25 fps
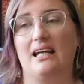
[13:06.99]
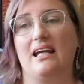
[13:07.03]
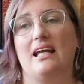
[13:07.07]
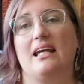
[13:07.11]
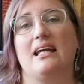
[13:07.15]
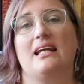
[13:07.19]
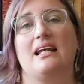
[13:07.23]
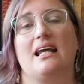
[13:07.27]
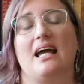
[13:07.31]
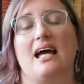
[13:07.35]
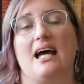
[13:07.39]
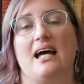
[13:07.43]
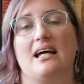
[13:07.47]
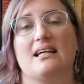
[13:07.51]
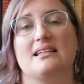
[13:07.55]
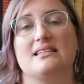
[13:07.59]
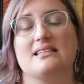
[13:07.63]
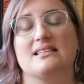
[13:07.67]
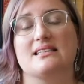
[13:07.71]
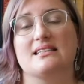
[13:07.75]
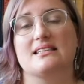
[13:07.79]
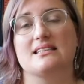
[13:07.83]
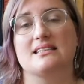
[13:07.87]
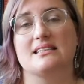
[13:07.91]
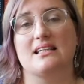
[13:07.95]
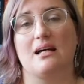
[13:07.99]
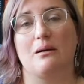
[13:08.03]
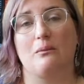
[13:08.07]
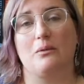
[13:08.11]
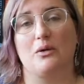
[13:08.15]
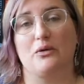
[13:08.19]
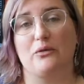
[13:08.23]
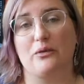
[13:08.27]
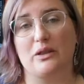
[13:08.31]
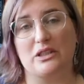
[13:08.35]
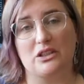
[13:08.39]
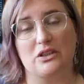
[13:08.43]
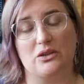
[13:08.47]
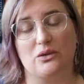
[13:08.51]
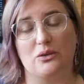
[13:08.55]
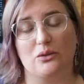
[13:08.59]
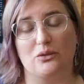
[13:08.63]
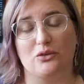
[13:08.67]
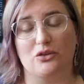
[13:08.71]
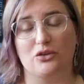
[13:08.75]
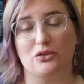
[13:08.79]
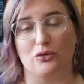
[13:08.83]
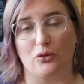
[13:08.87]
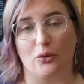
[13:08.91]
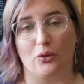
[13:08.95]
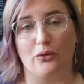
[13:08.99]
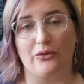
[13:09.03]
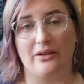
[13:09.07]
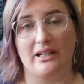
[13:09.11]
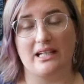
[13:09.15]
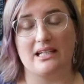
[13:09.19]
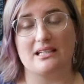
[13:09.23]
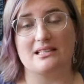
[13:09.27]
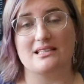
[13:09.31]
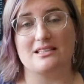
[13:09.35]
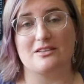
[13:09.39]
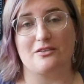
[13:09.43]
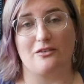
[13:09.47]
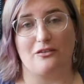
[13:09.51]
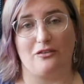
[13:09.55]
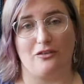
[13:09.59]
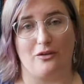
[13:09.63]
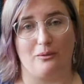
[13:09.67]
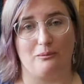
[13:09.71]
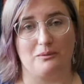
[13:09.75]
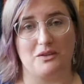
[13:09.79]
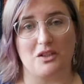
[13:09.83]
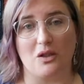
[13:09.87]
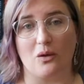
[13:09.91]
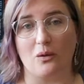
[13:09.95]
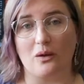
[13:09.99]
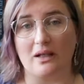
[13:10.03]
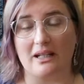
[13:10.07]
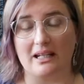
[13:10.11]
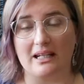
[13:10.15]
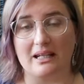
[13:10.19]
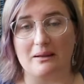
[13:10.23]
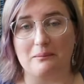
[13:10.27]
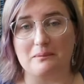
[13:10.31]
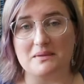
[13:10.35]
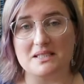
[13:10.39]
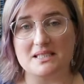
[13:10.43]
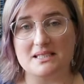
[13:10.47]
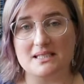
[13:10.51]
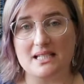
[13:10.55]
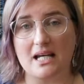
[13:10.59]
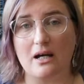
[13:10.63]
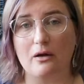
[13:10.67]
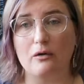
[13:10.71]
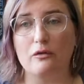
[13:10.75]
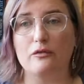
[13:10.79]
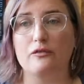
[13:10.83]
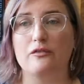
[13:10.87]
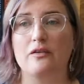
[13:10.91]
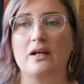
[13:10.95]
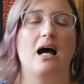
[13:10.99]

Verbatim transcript: It has some original drawings from Tolkien himself.